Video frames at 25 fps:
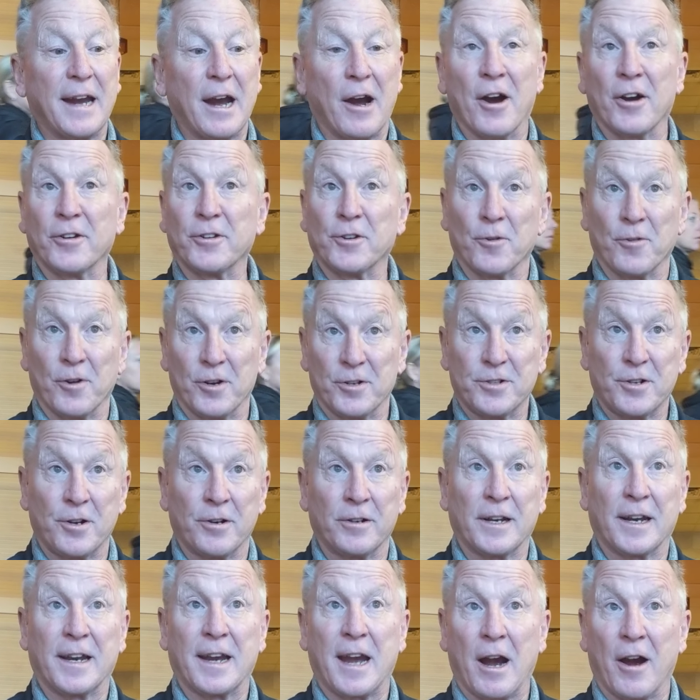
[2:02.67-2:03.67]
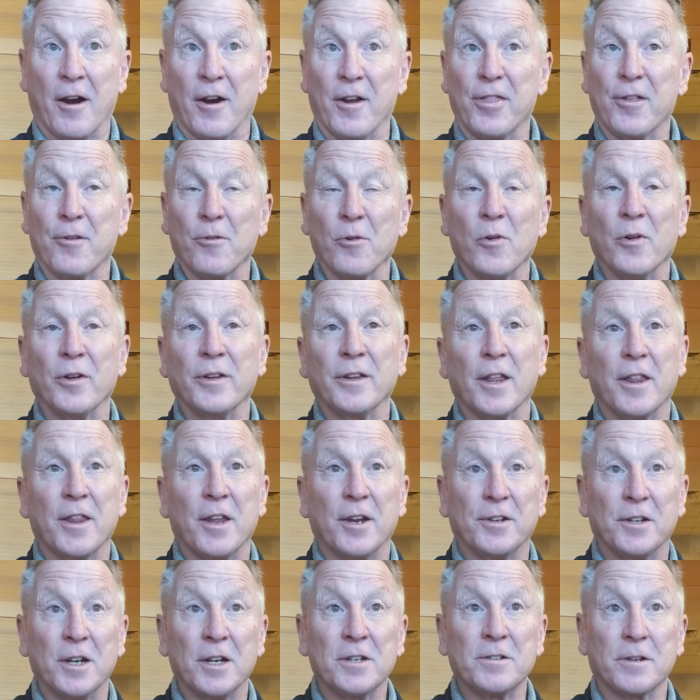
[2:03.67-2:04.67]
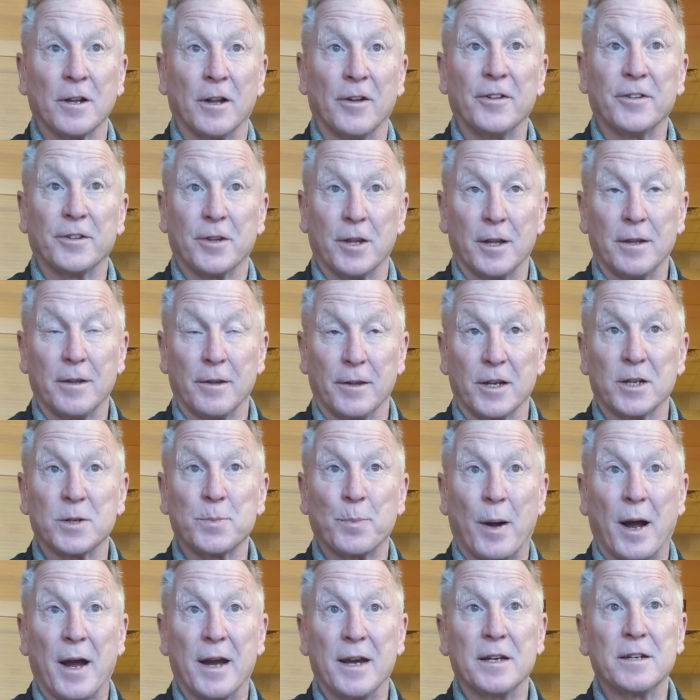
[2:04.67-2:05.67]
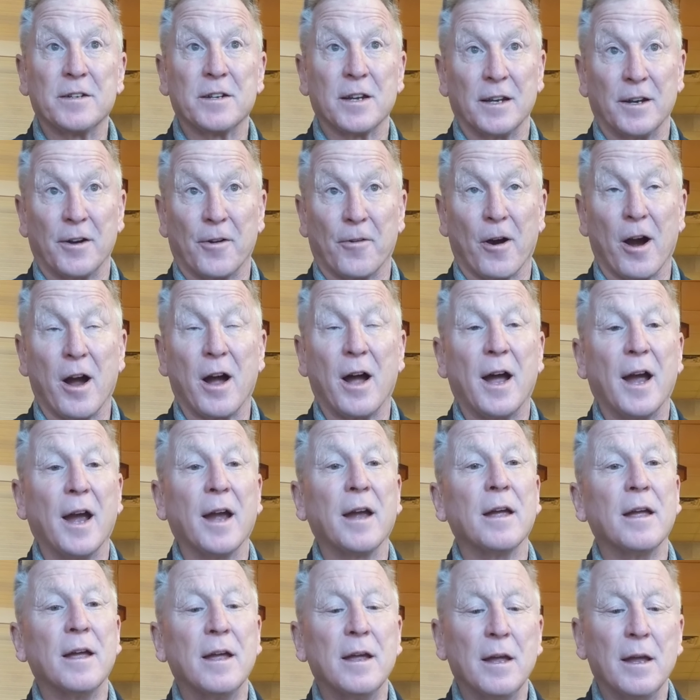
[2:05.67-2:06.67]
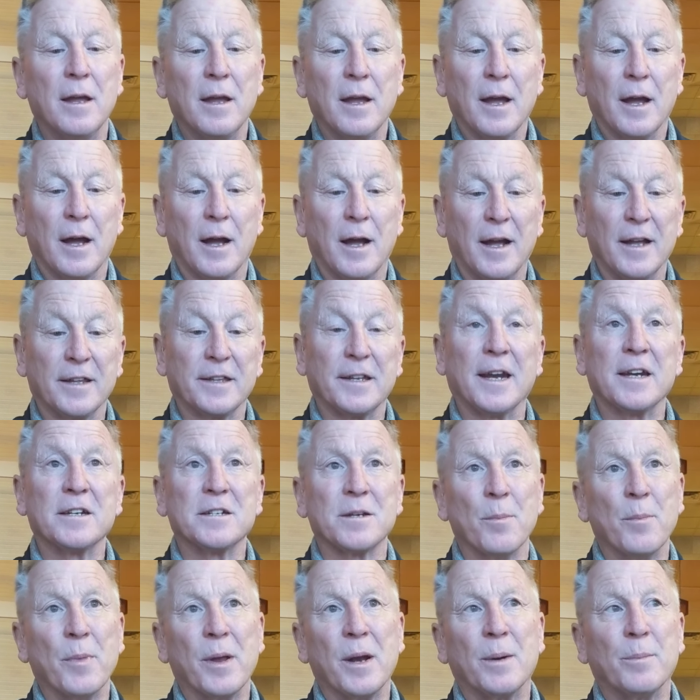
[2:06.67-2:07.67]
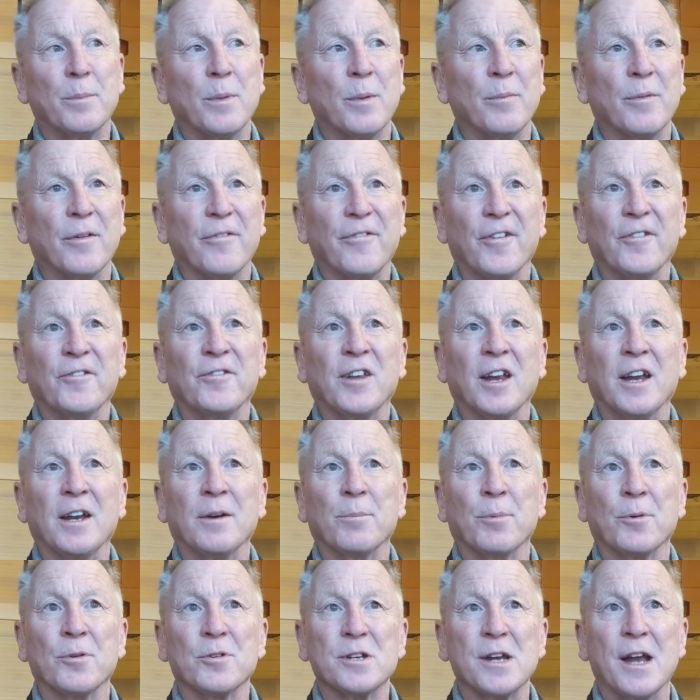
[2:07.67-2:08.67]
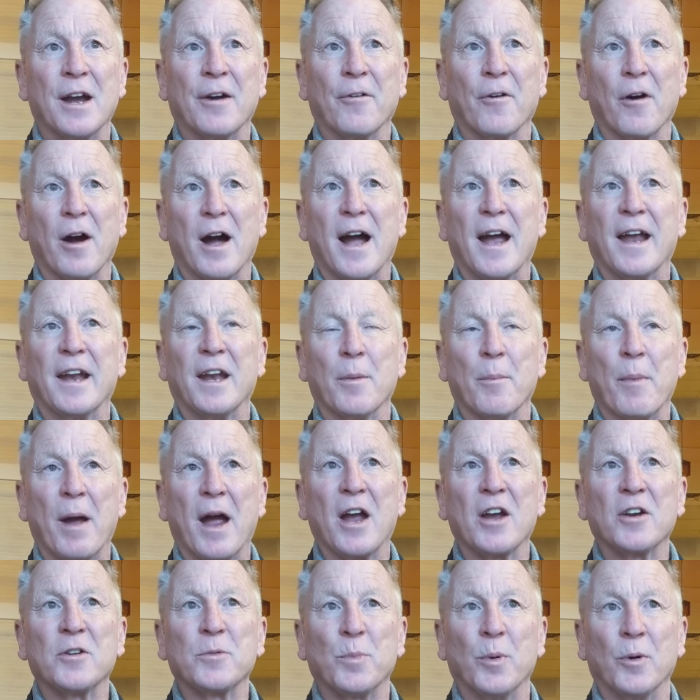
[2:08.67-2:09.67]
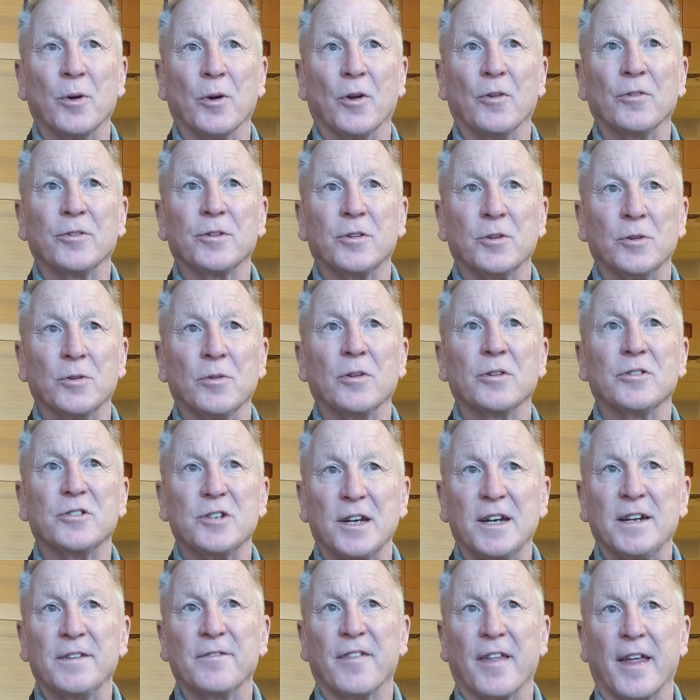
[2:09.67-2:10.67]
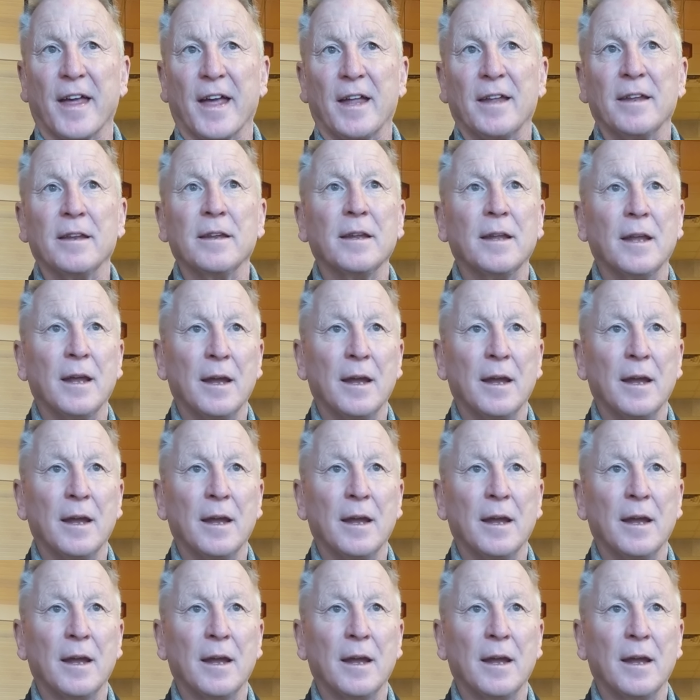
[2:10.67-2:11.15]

characteristic carried through into the distillate, the spice and the rye, it takes a minimum of 15% rye in the mash bill to achieve that.